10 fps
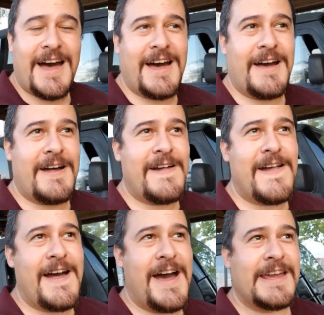Uh,
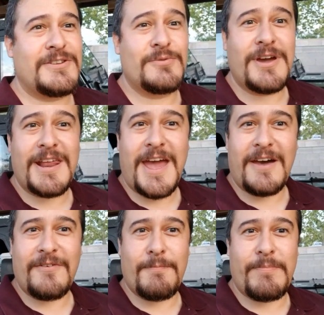I do not
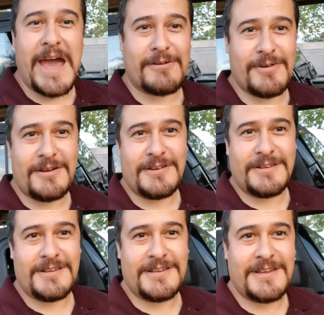have a background
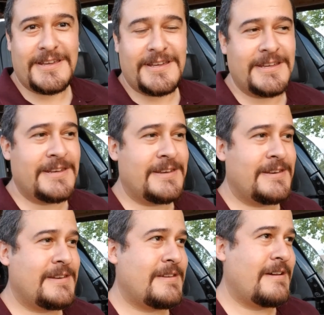
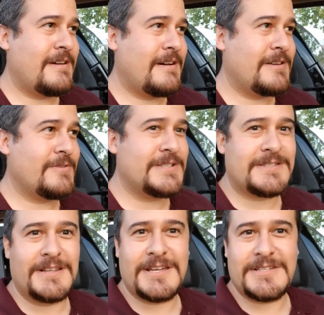in audio
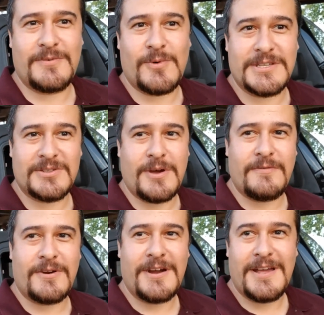installation
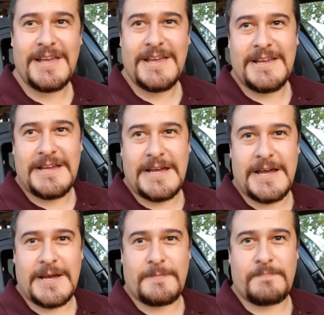whatsoever.
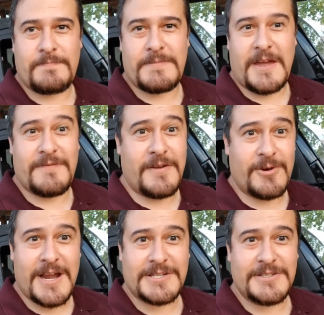Um, I've
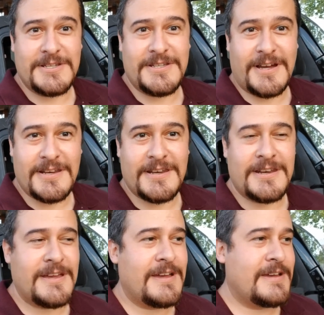never actually
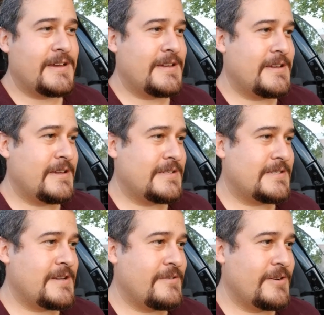done a, a
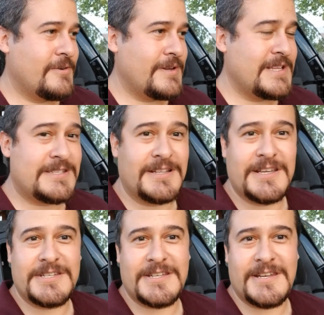stereo
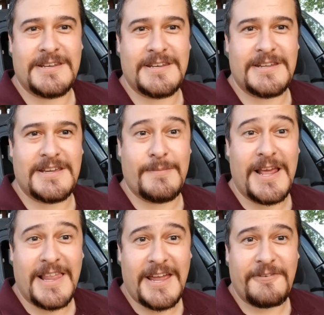installation in
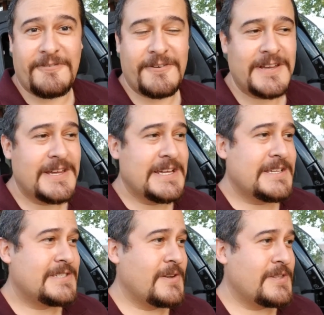my life.
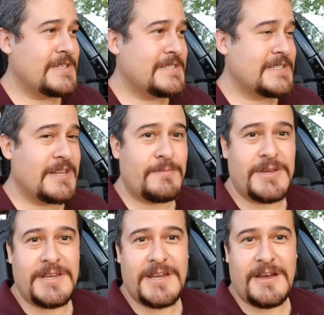So this is going to
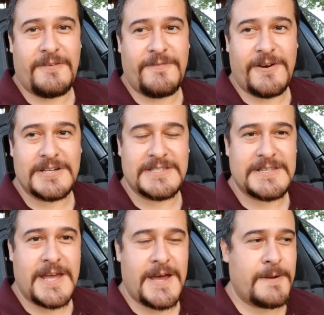be a
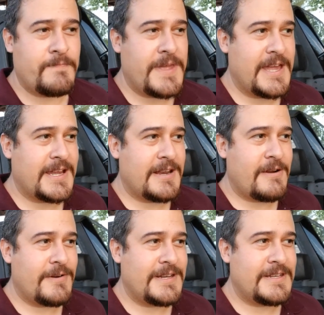first. Um, I kind of
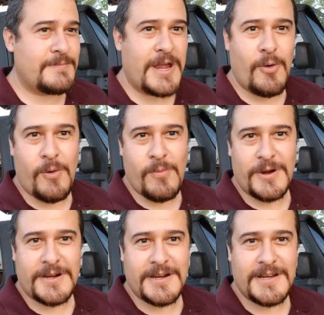already did my
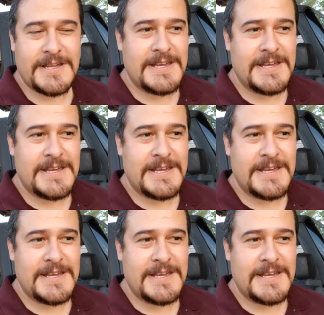homework